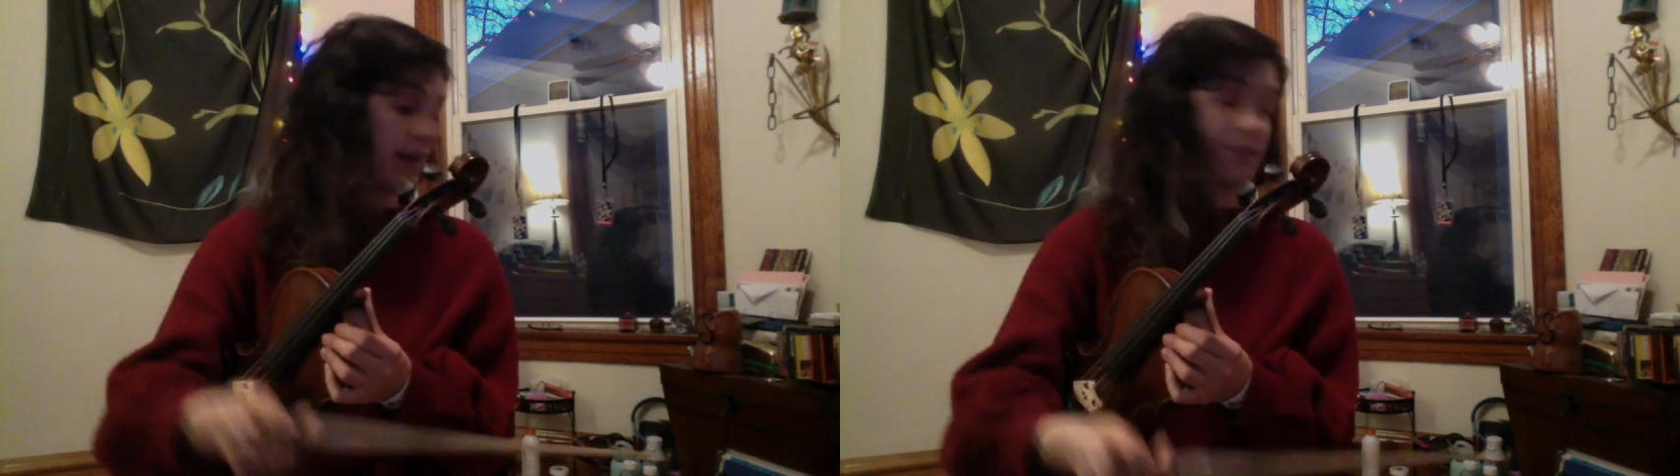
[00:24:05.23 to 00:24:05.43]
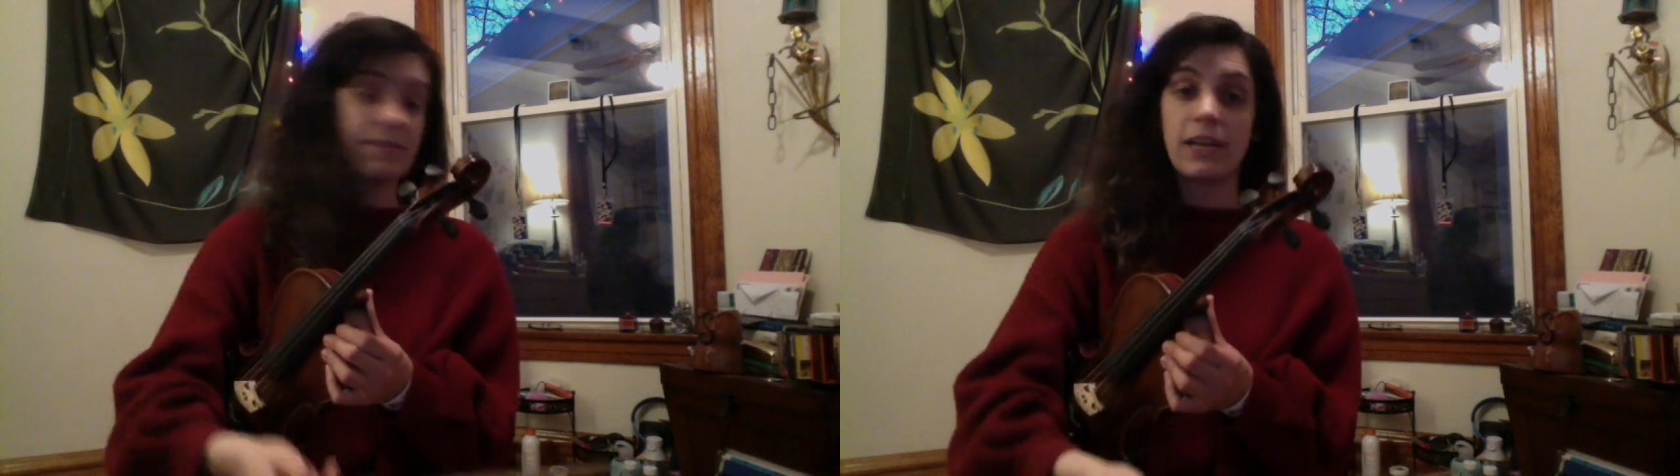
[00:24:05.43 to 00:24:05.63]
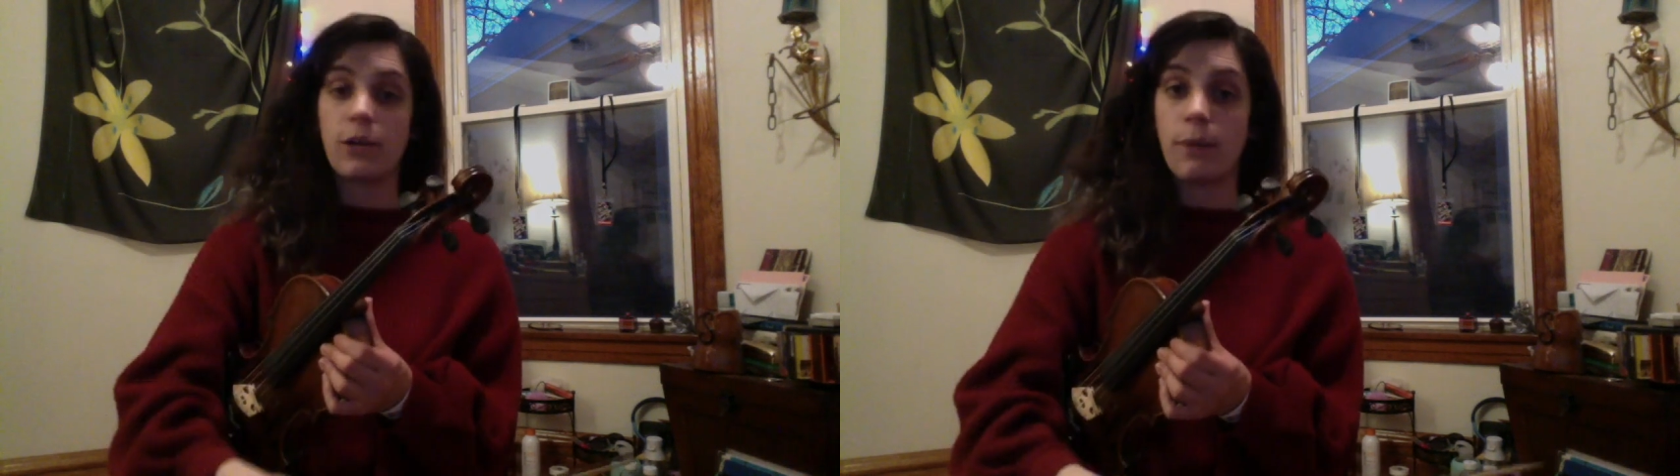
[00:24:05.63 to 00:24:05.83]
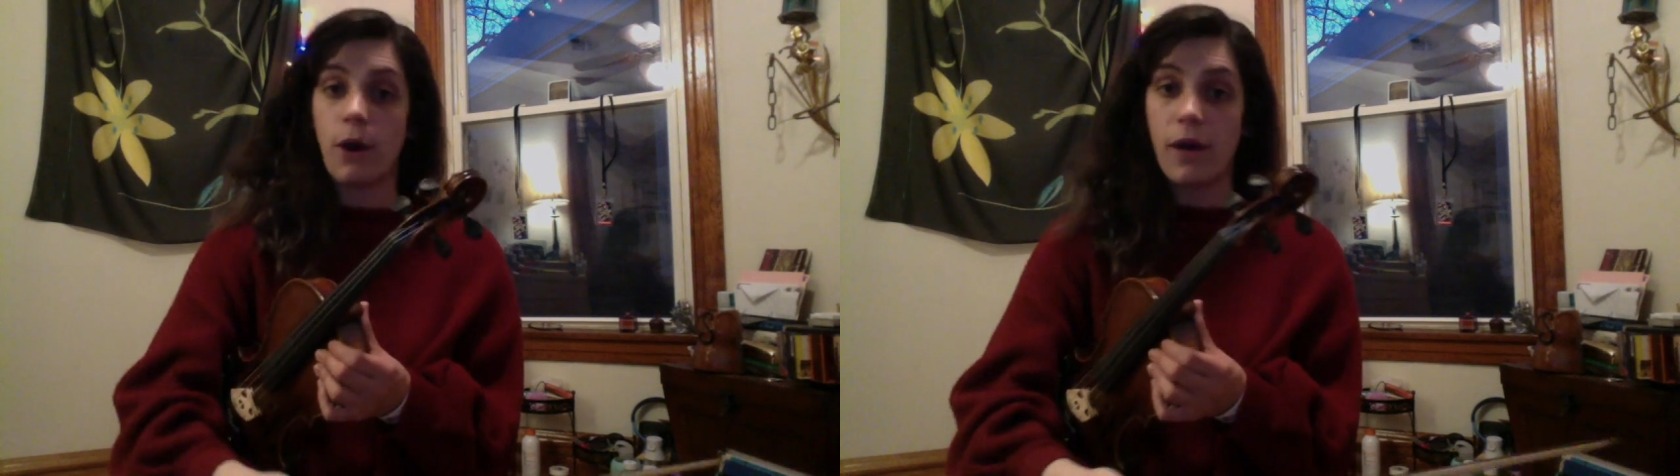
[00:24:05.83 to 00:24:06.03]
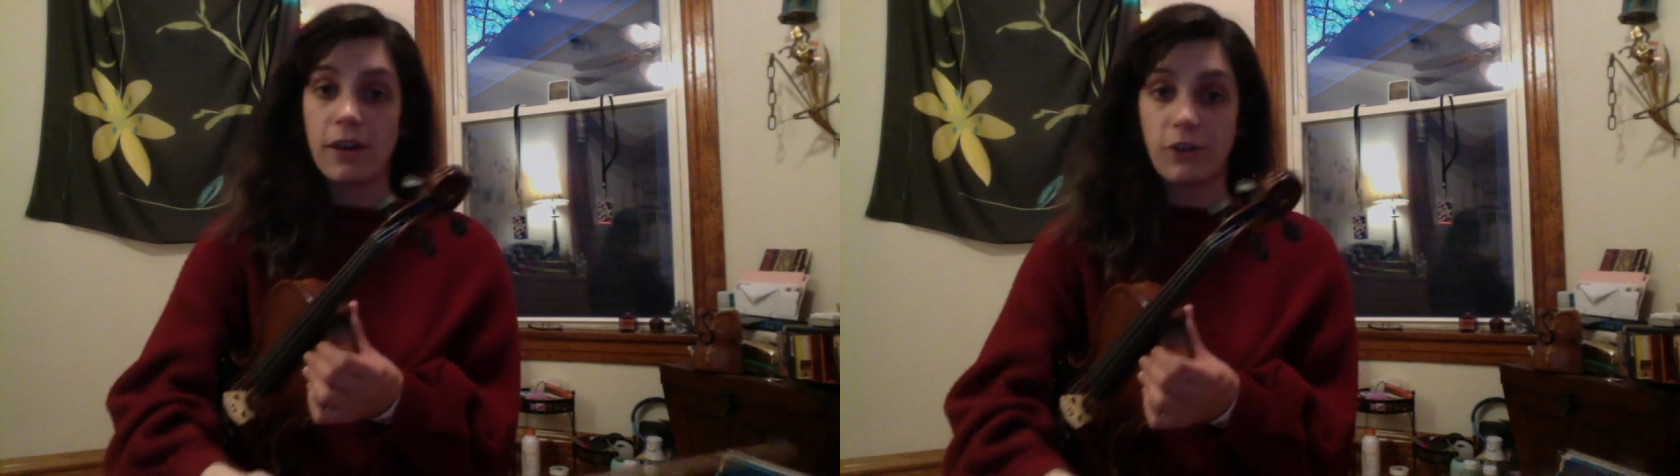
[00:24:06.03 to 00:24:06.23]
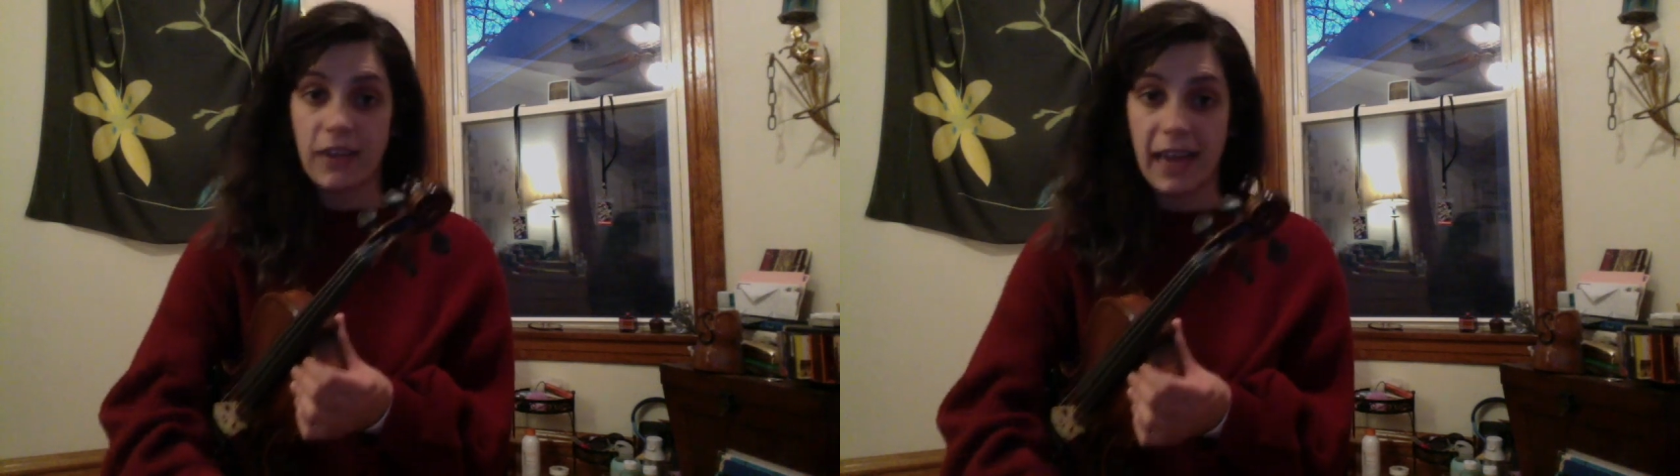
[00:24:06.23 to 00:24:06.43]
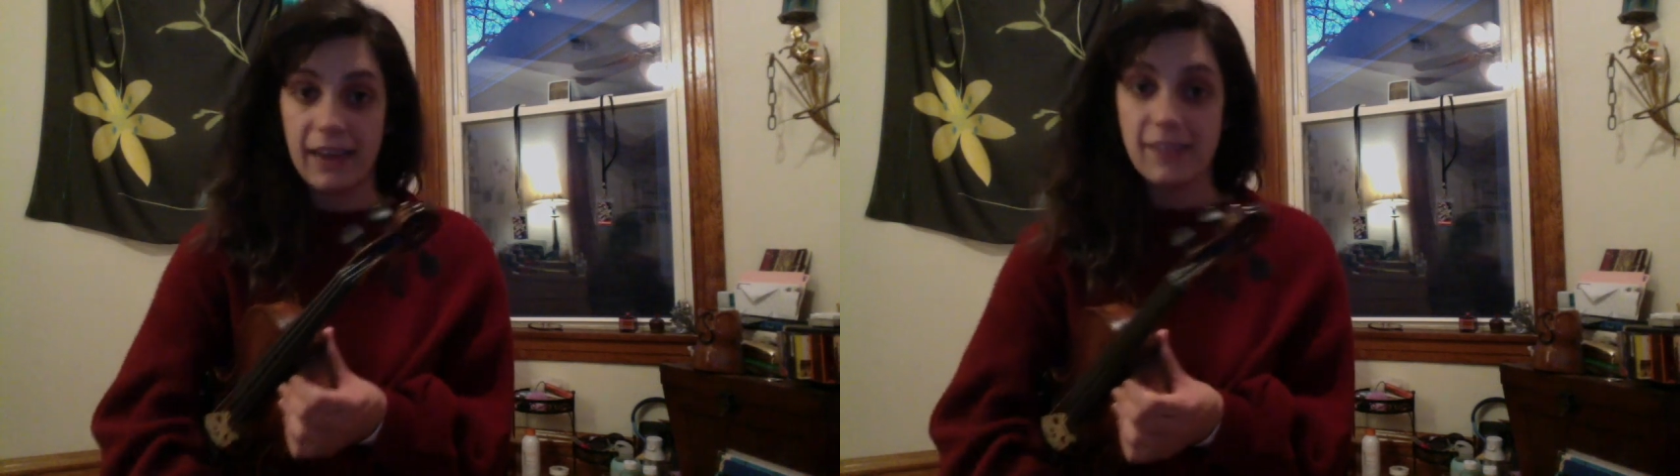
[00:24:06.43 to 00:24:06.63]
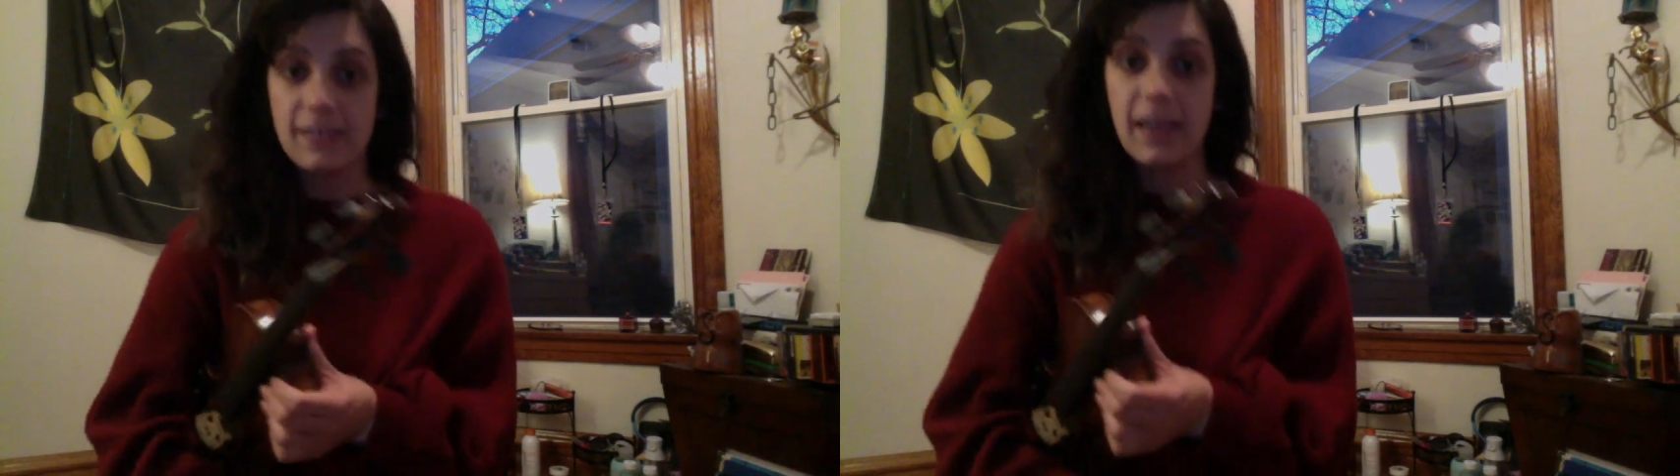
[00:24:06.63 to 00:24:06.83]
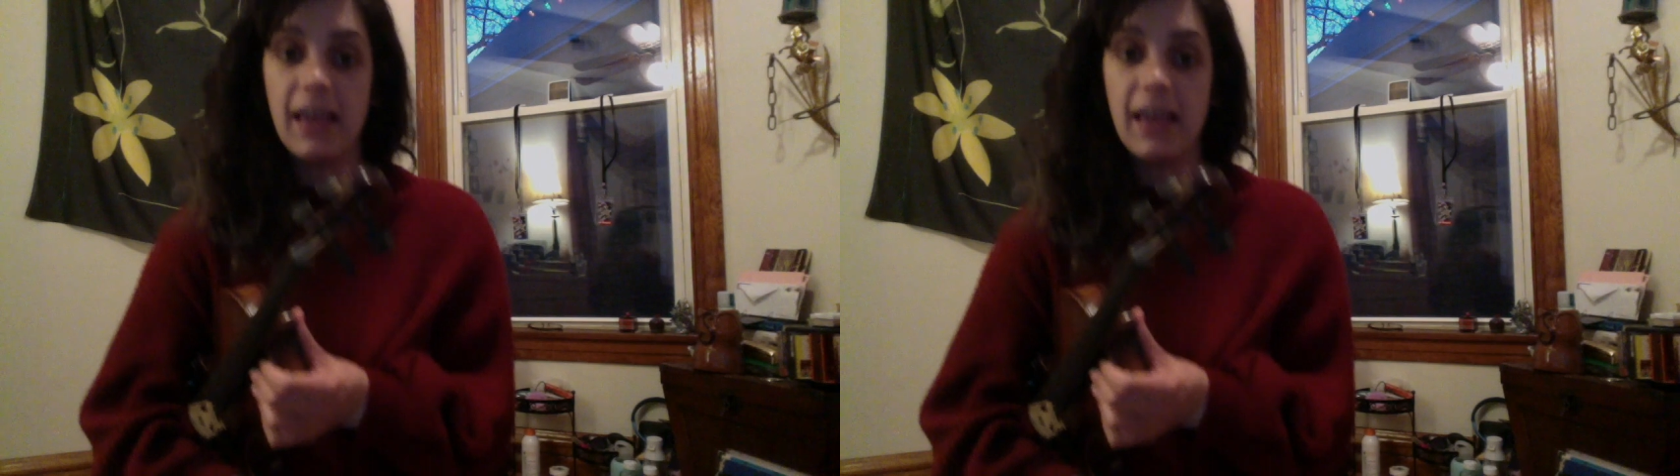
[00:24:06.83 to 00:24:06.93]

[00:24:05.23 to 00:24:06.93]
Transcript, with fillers: and set your bow on your case.